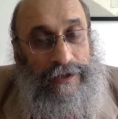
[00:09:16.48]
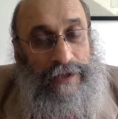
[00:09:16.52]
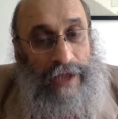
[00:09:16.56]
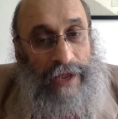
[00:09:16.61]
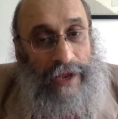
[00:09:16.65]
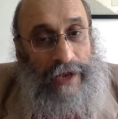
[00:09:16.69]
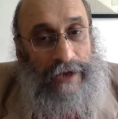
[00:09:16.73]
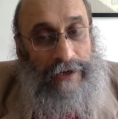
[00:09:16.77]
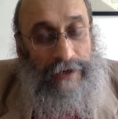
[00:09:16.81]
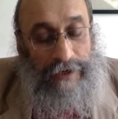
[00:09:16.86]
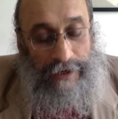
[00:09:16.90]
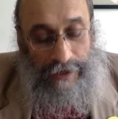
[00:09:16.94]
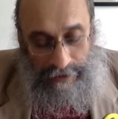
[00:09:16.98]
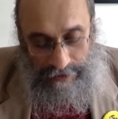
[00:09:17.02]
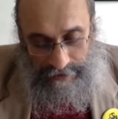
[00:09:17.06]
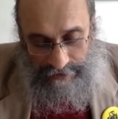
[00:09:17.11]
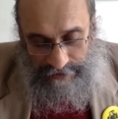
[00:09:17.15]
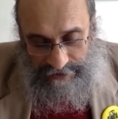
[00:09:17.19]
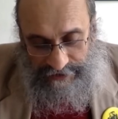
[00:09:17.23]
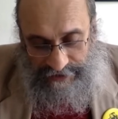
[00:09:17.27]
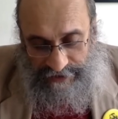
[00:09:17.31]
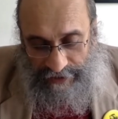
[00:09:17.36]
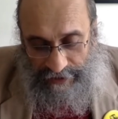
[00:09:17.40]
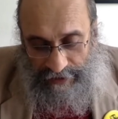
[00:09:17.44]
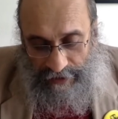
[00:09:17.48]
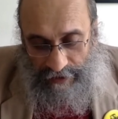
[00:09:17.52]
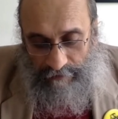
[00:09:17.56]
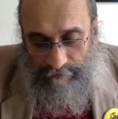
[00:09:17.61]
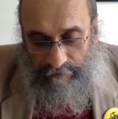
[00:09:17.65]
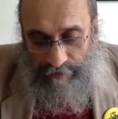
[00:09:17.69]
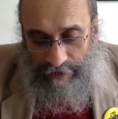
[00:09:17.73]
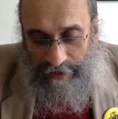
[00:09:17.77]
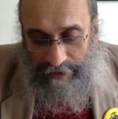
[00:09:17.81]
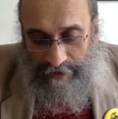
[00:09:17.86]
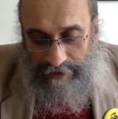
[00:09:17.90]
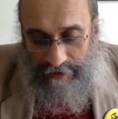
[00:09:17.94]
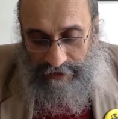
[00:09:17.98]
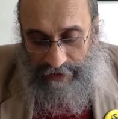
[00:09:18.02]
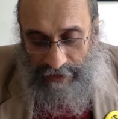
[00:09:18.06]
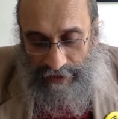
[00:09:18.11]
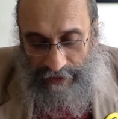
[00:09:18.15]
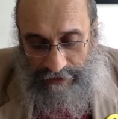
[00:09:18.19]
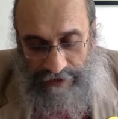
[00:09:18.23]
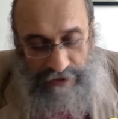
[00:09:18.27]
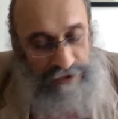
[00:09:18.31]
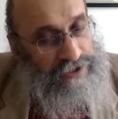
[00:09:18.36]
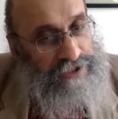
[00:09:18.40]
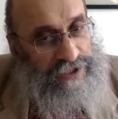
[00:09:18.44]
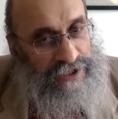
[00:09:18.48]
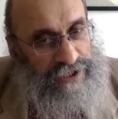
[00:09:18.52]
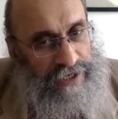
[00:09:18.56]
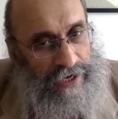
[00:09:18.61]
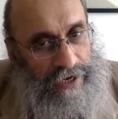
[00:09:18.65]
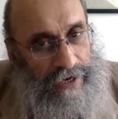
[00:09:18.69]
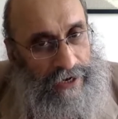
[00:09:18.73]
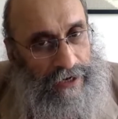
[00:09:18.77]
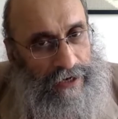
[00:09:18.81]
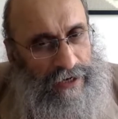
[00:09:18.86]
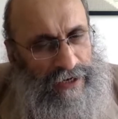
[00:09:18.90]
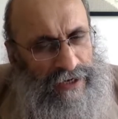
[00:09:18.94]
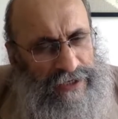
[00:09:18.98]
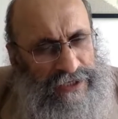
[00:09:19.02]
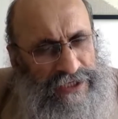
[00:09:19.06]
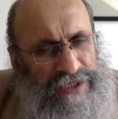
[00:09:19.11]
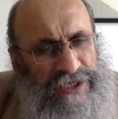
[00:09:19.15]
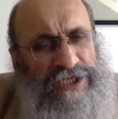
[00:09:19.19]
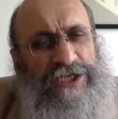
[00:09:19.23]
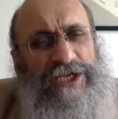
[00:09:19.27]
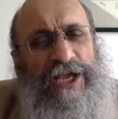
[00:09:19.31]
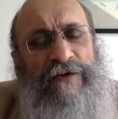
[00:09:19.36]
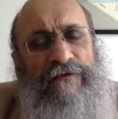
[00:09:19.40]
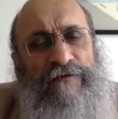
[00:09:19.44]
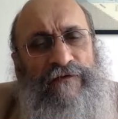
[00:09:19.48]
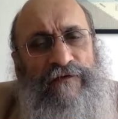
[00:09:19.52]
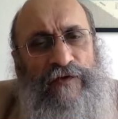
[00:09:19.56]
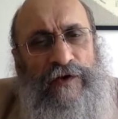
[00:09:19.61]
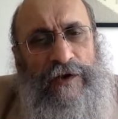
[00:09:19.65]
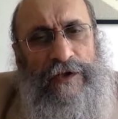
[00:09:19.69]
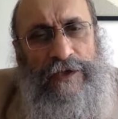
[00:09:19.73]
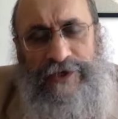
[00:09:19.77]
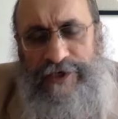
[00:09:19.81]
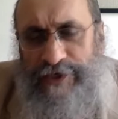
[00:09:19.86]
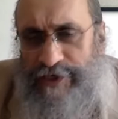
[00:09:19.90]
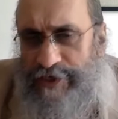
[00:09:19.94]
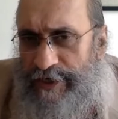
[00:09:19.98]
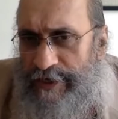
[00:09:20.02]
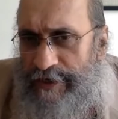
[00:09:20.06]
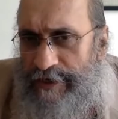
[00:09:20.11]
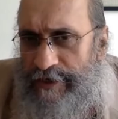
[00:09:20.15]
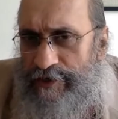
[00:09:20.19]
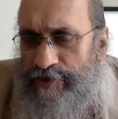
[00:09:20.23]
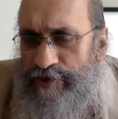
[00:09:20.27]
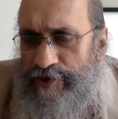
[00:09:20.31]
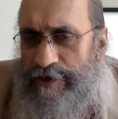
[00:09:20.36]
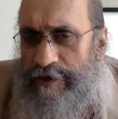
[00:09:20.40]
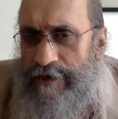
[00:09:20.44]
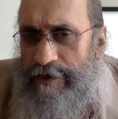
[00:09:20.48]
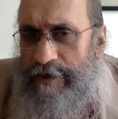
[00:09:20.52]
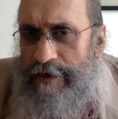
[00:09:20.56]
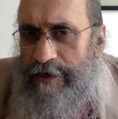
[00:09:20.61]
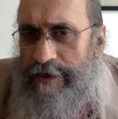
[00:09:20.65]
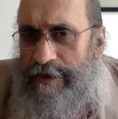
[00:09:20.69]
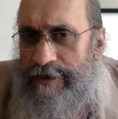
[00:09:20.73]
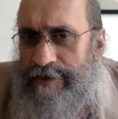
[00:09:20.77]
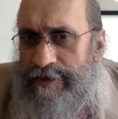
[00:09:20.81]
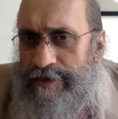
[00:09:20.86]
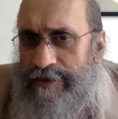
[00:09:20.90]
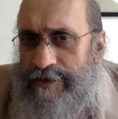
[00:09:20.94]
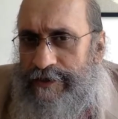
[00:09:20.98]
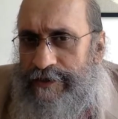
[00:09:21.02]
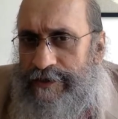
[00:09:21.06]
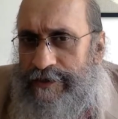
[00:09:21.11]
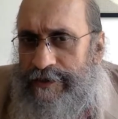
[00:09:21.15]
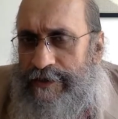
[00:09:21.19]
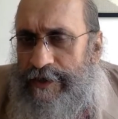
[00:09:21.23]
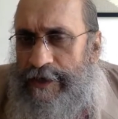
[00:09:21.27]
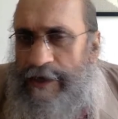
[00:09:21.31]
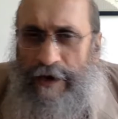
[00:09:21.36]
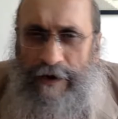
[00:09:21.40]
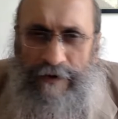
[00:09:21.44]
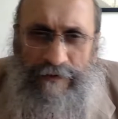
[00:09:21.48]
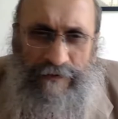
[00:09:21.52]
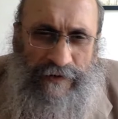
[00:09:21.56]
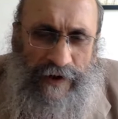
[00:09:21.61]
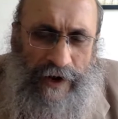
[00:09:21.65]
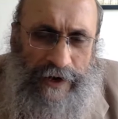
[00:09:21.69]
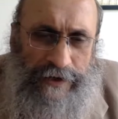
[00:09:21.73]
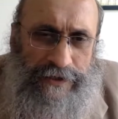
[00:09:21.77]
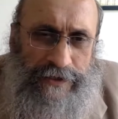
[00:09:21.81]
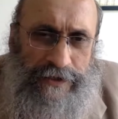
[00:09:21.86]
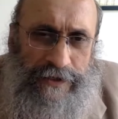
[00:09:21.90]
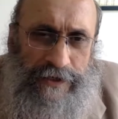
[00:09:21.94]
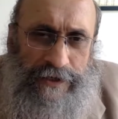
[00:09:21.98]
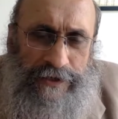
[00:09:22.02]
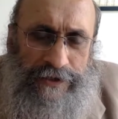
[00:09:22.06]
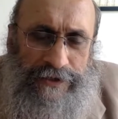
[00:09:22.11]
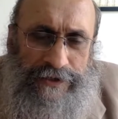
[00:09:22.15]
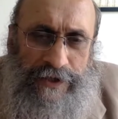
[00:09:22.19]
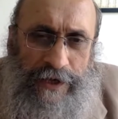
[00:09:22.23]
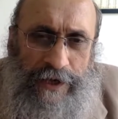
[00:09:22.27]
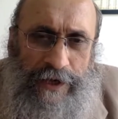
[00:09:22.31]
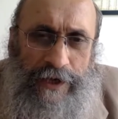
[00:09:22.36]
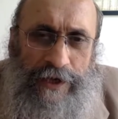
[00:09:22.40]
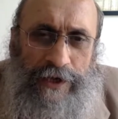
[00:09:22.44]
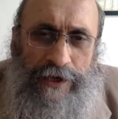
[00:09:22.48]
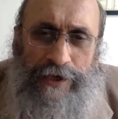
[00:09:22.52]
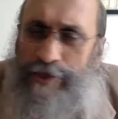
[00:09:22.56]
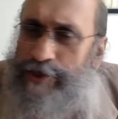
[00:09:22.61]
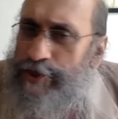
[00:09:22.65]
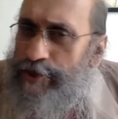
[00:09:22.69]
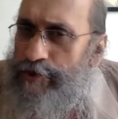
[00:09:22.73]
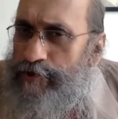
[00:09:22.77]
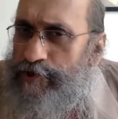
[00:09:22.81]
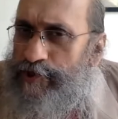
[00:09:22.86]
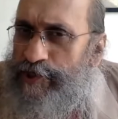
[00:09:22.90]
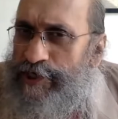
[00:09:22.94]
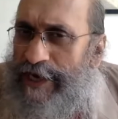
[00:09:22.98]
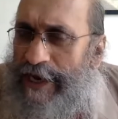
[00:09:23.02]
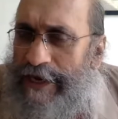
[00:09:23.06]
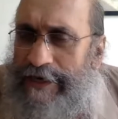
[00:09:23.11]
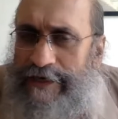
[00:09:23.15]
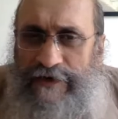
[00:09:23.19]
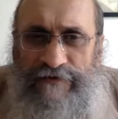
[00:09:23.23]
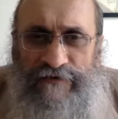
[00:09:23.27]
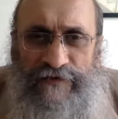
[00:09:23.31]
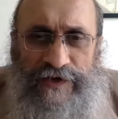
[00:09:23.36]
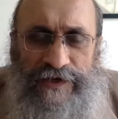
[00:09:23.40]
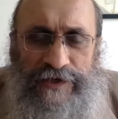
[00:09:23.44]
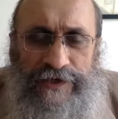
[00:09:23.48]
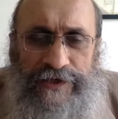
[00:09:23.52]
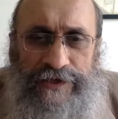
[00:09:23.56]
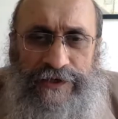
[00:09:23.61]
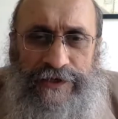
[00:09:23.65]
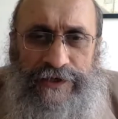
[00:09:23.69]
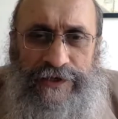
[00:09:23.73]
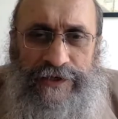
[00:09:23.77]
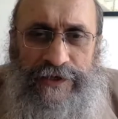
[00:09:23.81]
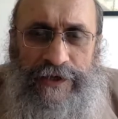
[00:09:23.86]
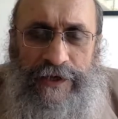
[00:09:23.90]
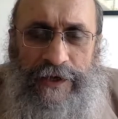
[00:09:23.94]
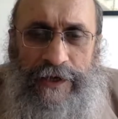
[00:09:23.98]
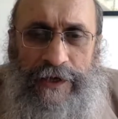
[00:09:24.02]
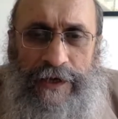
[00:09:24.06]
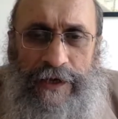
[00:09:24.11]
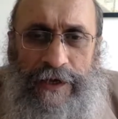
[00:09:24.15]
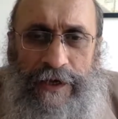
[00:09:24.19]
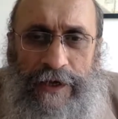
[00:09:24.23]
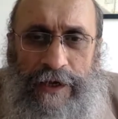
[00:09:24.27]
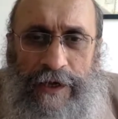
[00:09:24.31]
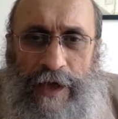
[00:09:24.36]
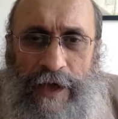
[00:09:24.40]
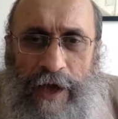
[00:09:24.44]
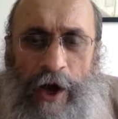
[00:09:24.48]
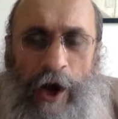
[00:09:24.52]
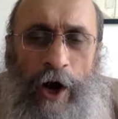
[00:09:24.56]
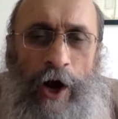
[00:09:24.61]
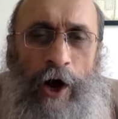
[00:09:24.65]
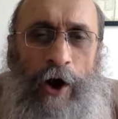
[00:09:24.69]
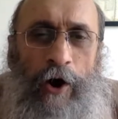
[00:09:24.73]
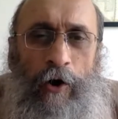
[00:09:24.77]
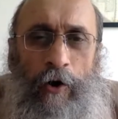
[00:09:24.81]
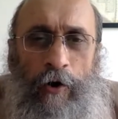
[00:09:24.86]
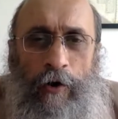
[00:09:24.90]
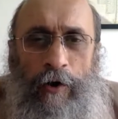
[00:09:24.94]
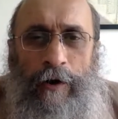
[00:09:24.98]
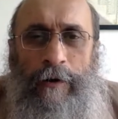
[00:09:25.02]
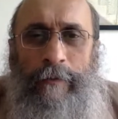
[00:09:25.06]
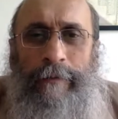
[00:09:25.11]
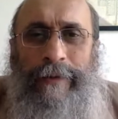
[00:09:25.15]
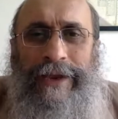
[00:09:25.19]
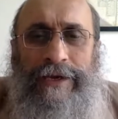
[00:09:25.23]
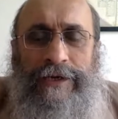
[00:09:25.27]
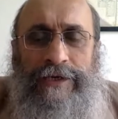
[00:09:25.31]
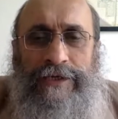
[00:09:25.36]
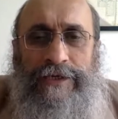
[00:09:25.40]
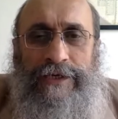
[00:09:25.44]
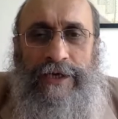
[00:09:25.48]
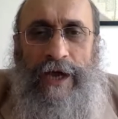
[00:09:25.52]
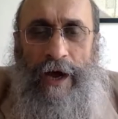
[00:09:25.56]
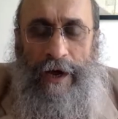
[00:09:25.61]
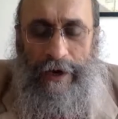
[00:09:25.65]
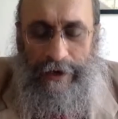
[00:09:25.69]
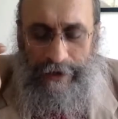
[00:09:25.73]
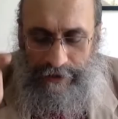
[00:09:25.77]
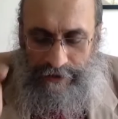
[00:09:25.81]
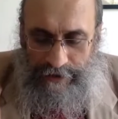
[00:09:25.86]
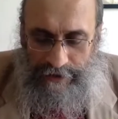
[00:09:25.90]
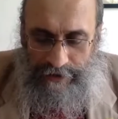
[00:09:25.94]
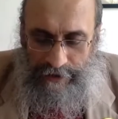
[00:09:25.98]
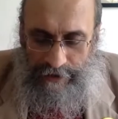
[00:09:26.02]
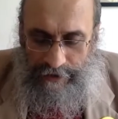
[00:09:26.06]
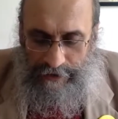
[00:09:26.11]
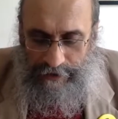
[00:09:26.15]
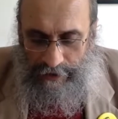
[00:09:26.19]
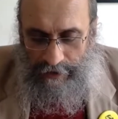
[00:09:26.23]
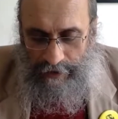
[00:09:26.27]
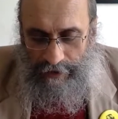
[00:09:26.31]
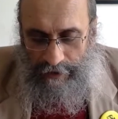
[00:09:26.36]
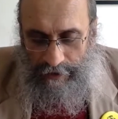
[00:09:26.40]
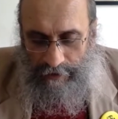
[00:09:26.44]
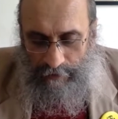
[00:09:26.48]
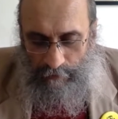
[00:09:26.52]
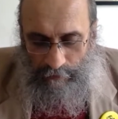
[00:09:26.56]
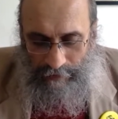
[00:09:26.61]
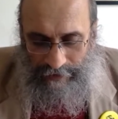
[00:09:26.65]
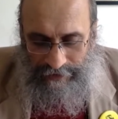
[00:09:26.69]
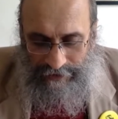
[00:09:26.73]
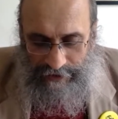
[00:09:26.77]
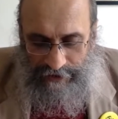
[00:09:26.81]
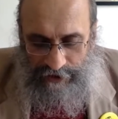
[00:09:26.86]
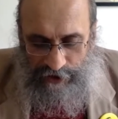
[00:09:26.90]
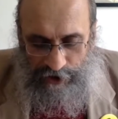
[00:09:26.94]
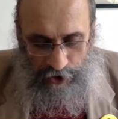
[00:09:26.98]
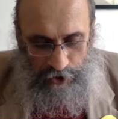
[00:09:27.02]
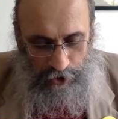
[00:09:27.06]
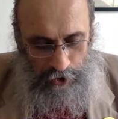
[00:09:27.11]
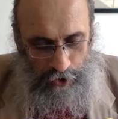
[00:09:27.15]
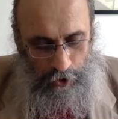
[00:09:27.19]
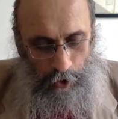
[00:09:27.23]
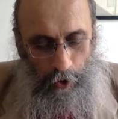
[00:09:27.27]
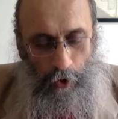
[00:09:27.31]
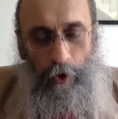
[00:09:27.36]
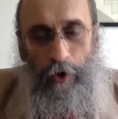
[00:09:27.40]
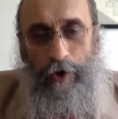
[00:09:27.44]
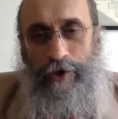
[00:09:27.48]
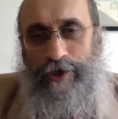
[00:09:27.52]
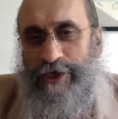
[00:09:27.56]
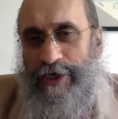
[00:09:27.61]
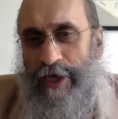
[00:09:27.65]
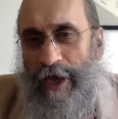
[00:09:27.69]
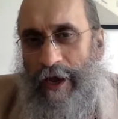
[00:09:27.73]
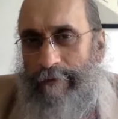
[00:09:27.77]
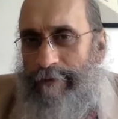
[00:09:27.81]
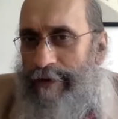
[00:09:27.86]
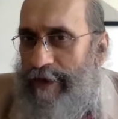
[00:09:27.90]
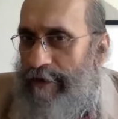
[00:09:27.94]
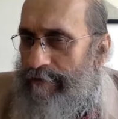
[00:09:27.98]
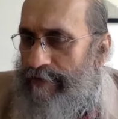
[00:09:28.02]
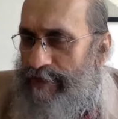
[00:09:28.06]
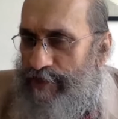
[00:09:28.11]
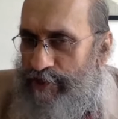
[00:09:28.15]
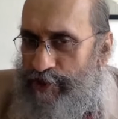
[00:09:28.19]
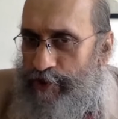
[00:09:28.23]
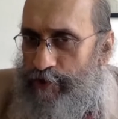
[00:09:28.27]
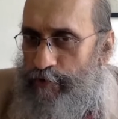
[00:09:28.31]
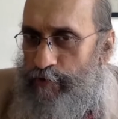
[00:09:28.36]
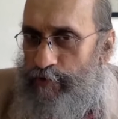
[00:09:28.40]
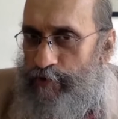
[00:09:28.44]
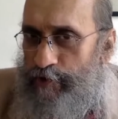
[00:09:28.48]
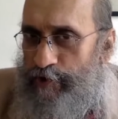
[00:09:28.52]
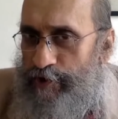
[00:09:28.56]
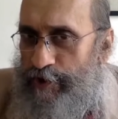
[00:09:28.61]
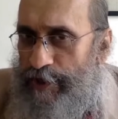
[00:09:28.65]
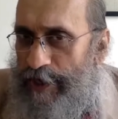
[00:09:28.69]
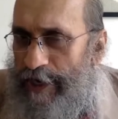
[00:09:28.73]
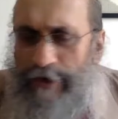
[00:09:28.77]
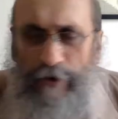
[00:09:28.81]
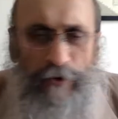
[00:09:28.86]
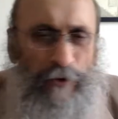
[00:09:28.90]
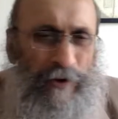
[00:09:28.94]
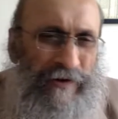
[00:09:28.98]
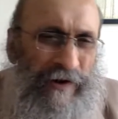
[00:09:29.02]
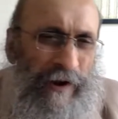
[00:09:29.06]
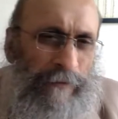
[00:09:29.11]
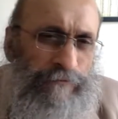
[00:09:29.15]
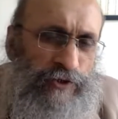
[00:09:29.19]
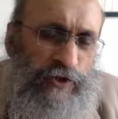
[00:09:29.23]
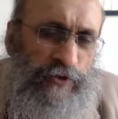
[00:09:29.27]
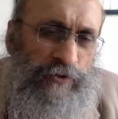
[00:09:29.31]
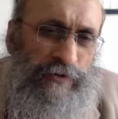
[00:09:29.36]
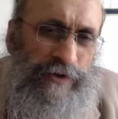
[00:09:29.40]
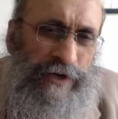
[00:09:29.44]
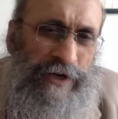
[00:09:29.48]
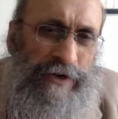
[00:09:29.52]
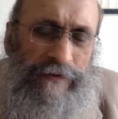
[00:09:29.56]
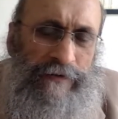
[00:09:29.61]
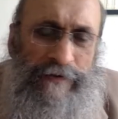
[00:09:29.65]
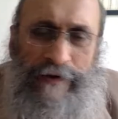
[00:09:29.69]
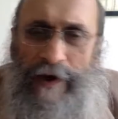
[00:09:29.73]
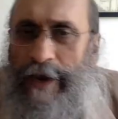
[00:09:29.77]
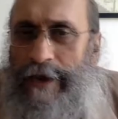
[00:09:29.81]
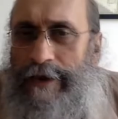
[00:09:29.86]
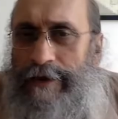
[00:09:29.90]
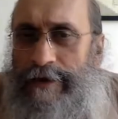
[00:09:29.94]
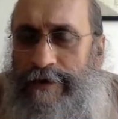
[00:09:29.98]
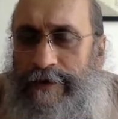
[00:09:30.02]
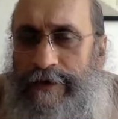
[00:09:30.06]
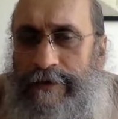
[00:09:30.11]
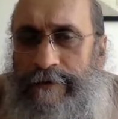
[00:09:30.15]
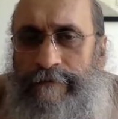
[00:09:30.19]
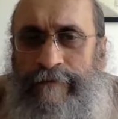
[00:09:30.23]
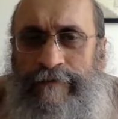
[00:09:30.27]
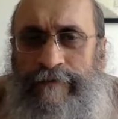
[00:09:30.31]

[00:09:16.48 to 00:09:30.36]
that it is taking place at this scale. Several senior journalists, writers, social activists are all being targeted when these laws are being misused. And you are absolutely right.